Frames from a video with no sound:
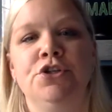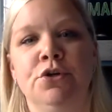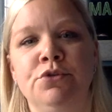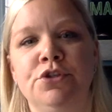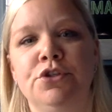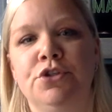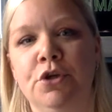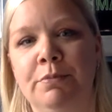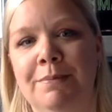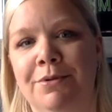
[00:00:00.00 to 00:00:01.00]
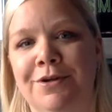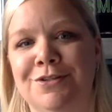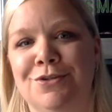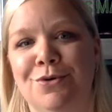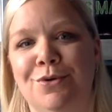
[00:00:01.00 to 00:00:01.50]
don't just assume people are going
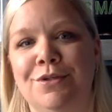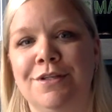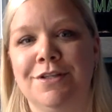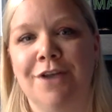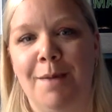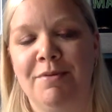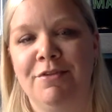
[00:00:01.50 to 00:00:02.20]
to scroll to the top of